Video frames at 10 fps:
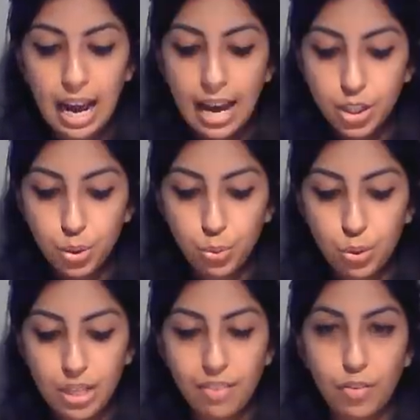And you
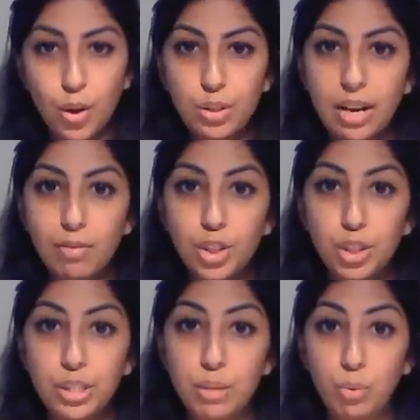also have those that
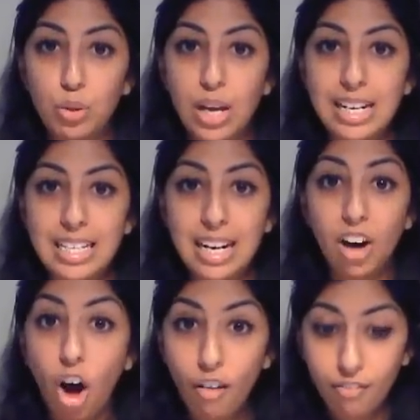reduces mortality in
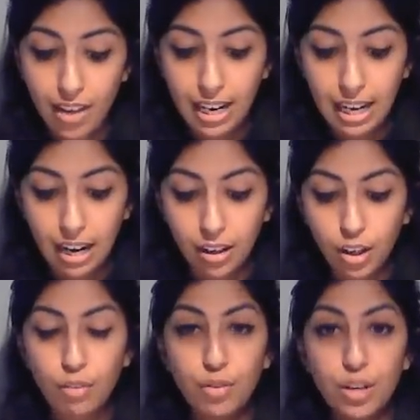heart failure,
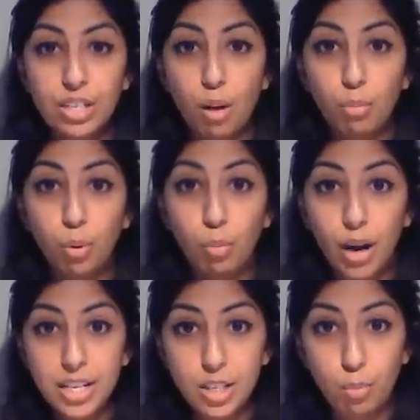for example,
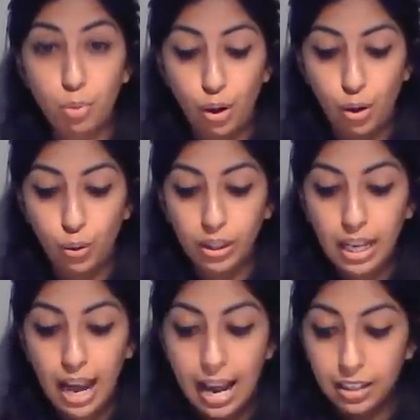bisoprolol
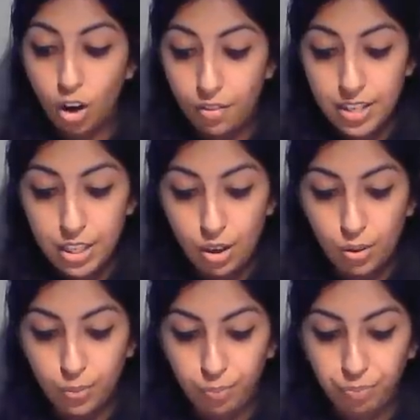and
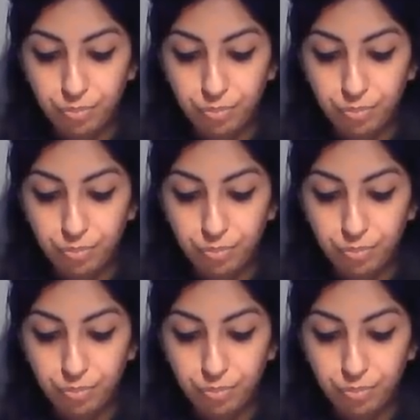carvedilol.